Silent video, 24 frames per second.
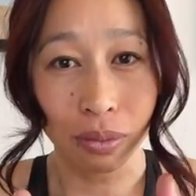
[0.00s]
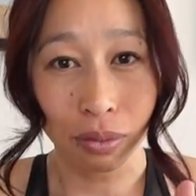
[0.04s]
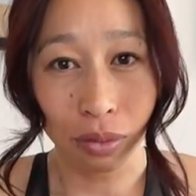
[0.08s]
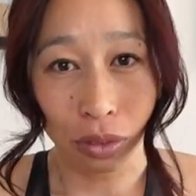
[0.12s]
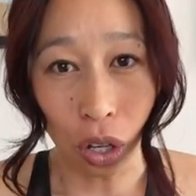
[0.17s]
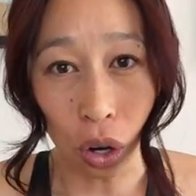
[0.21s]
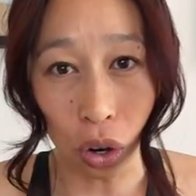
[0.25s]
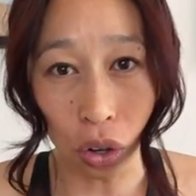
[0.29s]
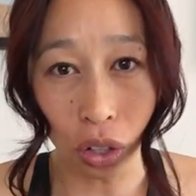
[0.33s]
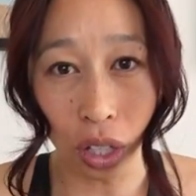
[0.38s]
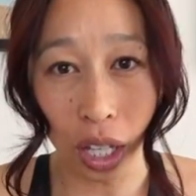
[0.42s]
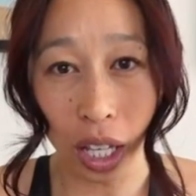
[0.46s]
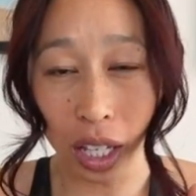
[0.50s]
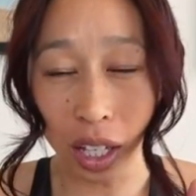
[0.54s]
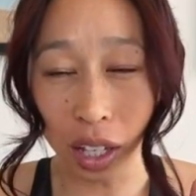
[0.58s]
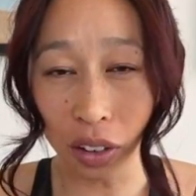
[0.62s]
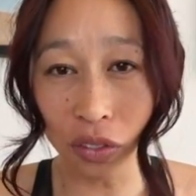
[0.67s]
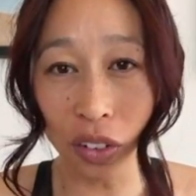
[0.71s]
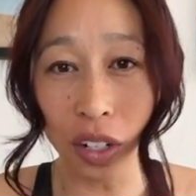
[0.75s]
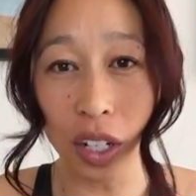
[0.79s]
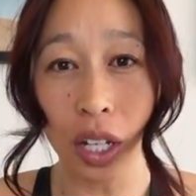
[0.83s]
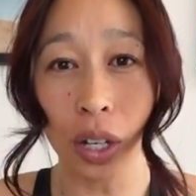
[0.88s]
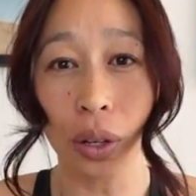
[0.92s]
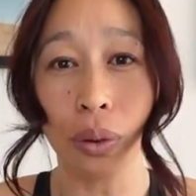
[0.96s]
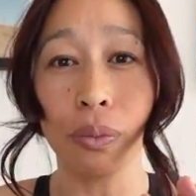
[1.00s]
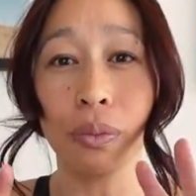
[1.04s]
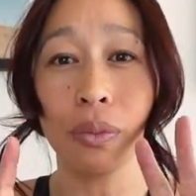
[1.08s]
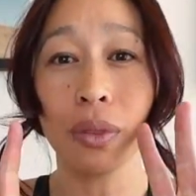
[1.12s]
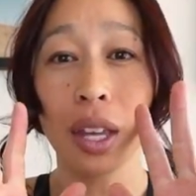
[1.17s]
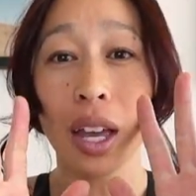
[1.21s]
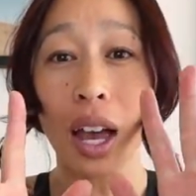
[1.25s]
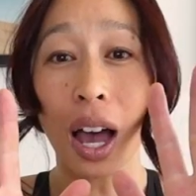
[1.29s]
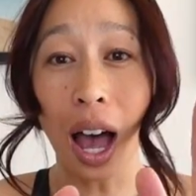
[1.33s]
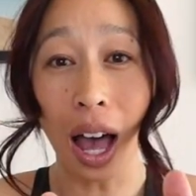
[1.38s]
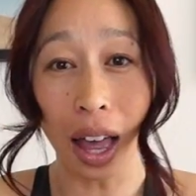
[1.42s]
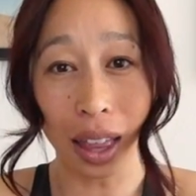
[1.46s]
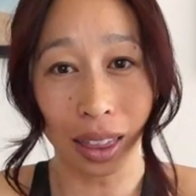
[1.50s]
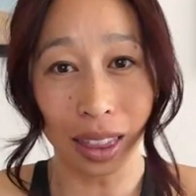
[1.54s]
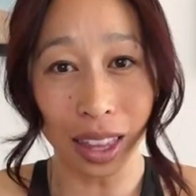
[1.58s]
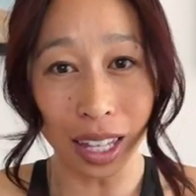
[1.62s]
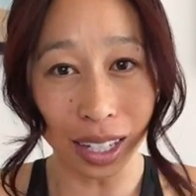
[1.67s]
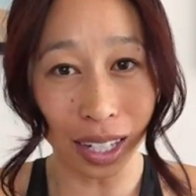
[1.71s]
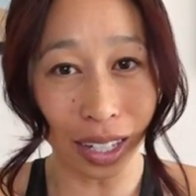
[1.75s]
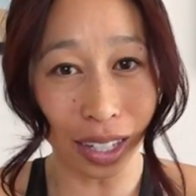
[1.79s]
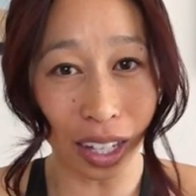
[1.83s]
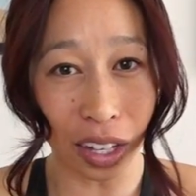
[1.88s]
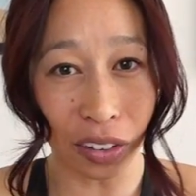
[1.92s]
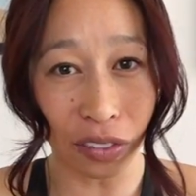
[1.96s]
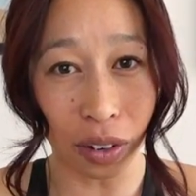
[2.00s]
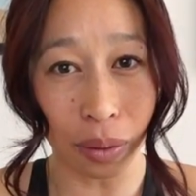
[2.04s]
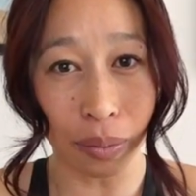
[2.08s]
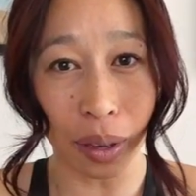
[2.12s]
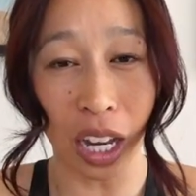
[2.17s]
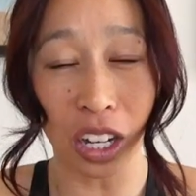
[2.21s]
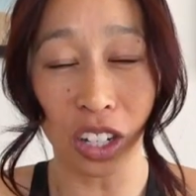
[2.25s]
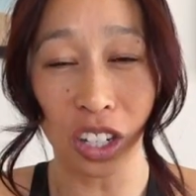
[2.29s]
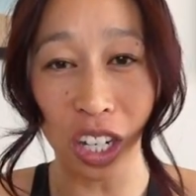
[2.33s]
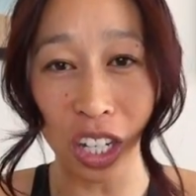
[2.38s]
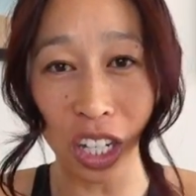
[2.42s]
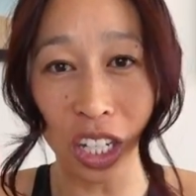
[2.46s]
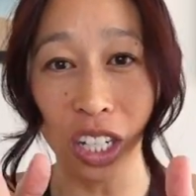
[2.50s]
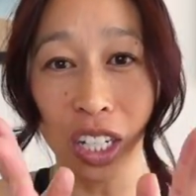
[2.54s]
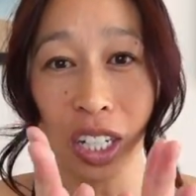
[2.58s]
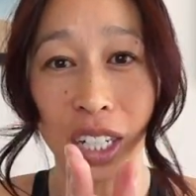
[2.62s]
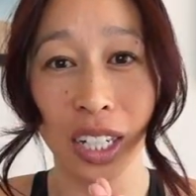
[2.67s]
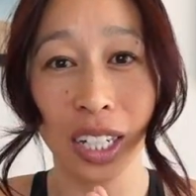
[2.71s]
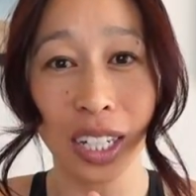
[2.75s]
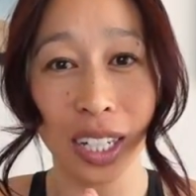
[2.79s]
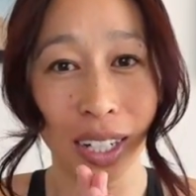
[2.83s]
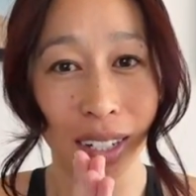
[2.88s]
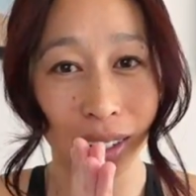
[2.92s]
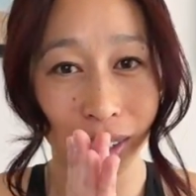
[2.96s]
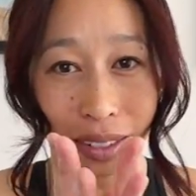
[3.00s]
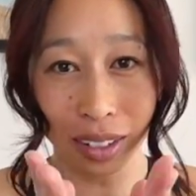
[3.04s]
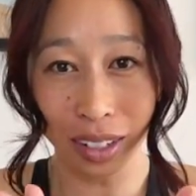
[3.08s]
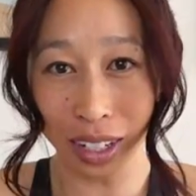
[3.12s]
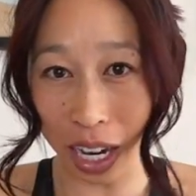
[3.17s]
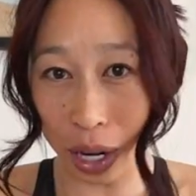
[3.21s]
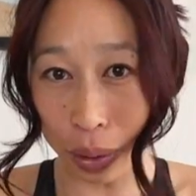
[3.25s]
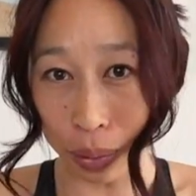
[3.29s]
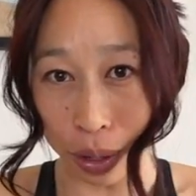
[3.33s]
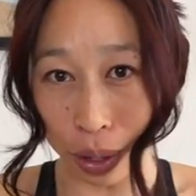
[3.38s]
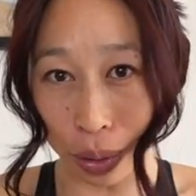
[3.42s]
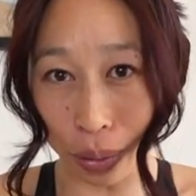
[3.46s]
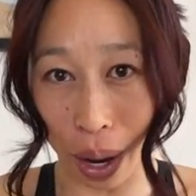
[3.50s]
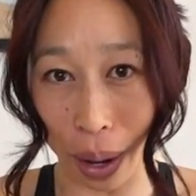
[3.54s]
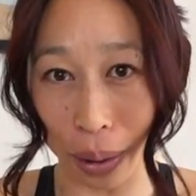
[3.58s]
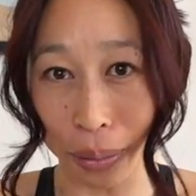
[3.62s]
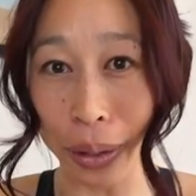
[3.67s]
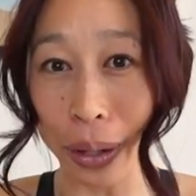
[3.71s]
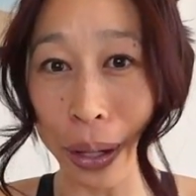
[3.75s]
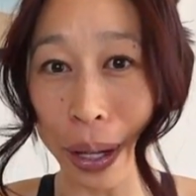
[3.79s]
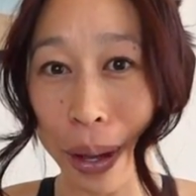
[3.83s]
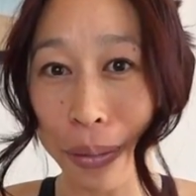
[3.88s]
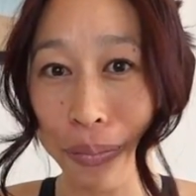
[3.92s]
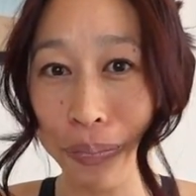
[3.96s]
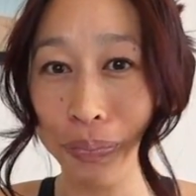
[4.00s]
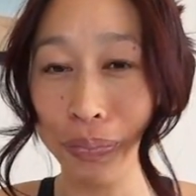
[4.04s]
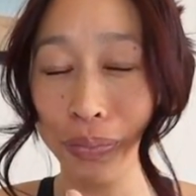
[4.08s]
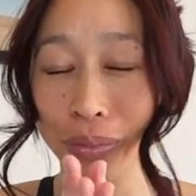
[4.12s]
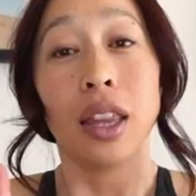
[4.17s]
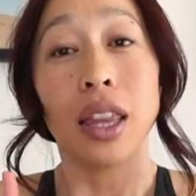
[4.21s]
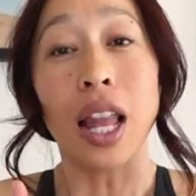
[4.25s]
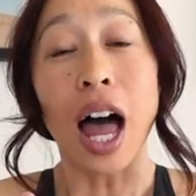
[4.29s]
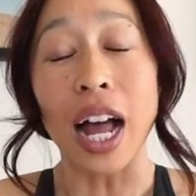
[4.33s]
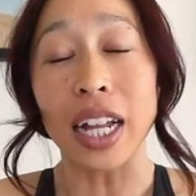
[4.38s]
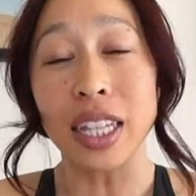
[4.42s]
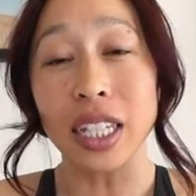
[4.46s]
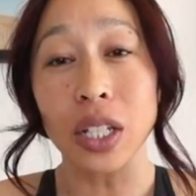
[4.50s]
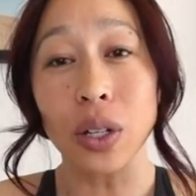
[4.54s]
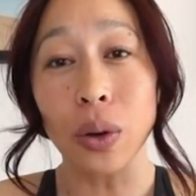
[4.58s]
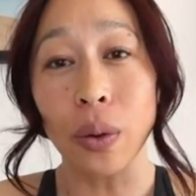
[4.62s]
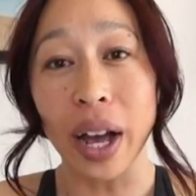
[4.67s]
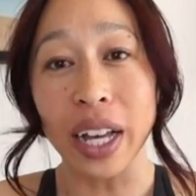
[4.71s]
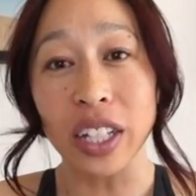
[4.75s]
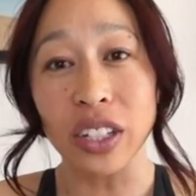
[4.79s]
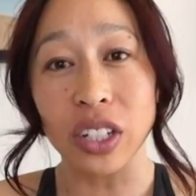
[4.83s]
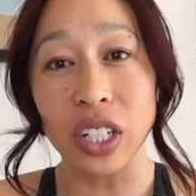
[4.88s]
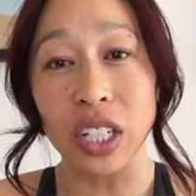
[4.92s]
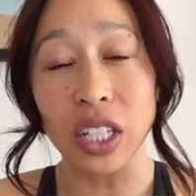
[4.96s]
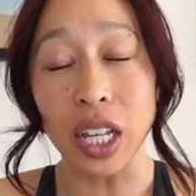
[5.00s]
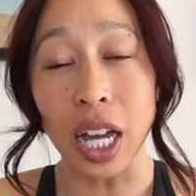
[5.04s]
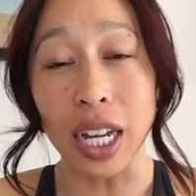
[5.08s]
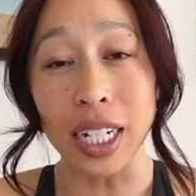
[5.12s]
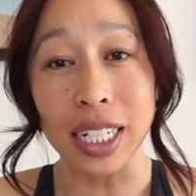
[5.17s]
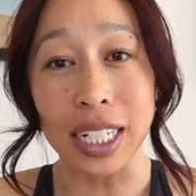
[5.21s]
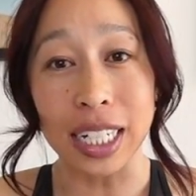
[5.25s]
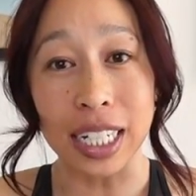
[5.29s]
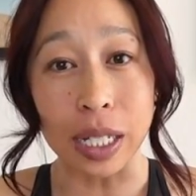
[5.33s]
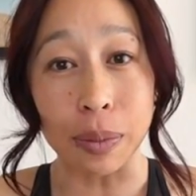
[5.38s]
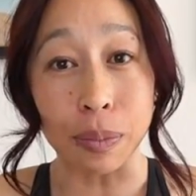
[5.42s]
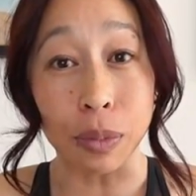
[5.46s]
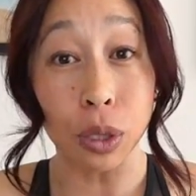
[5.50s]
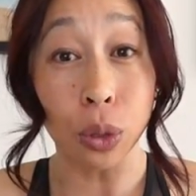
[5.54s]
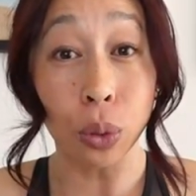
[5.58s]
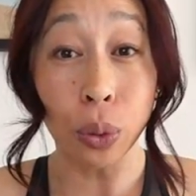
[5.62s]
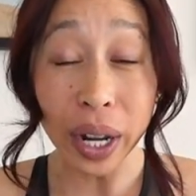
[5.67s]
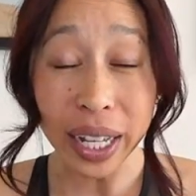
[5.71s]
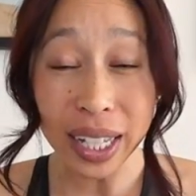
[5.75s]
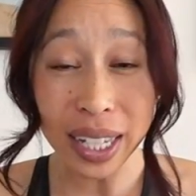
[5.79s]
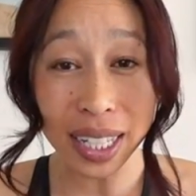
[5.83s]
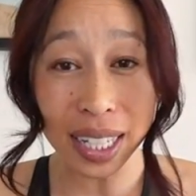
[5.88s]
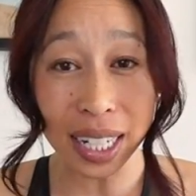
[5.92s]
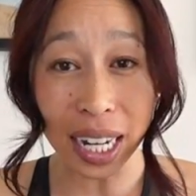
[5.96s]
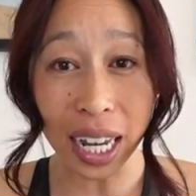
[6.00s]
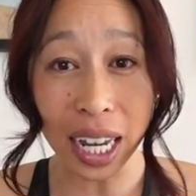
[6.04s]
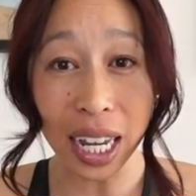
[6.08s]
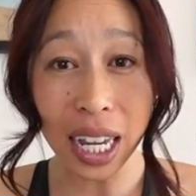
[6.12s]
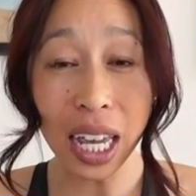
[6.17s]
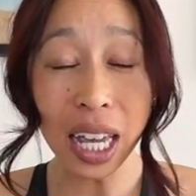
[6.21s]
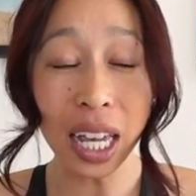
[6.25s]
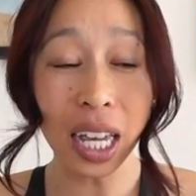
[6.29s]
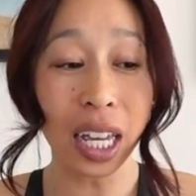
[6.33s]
Totally good for you. This is the information. Take what you want, okay? Lots of questions on deep twisting.